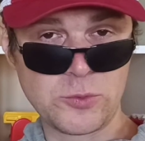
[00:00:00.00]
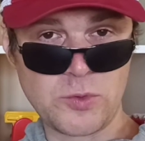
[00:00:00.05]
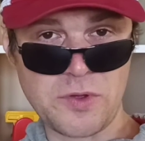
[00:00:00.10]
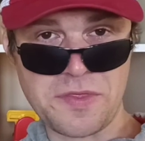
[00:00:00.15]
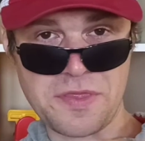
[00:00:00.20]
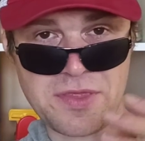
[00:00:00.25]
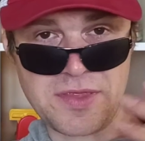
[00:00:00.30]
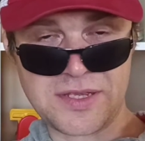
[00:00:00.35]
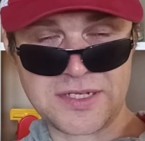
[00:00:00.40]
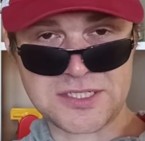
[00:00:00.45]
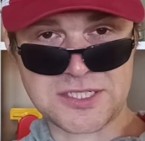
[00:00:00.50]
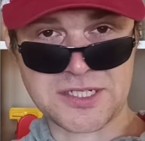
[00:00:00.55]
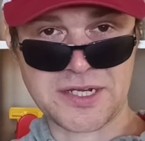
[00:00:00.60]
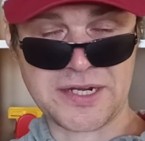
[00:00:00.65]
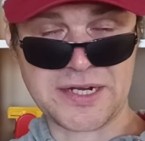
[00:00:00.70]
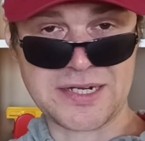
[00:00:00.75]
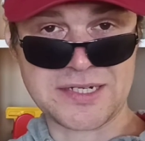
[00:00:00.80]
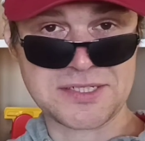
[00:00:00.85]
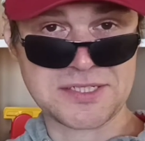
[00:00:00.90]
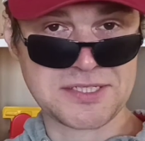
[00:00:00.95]
with these
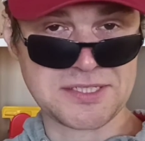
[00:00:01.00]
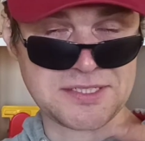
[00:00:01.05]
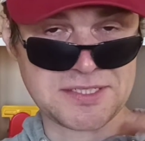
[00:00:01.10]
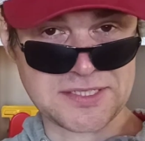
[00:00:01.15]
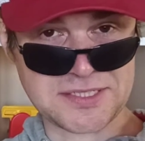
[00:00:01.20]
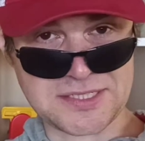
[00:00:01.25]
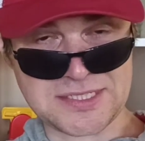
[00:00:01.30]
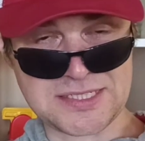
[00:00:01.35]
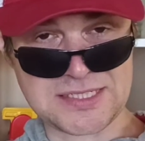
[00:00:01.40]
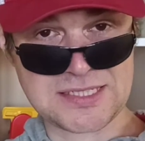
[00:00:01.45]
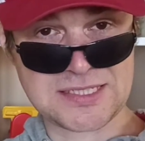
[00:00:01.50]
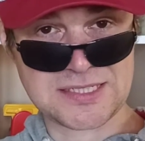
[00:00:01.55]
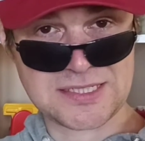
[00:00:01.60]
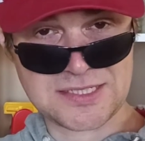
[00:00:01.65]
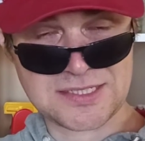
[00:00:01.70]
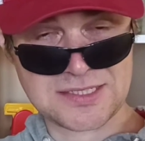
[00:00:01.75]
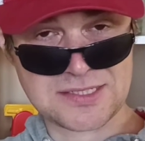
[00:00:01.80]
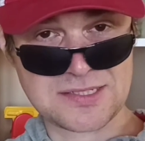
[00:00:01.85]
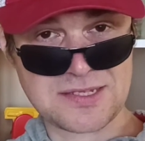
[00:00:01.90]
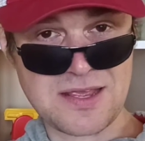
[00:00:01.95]
cars in
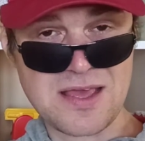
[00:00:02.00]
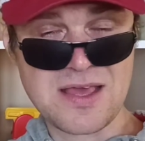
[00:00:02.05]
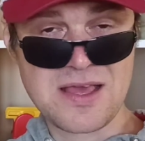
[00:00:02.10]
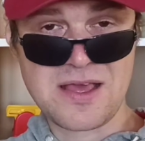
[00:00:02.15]
60s,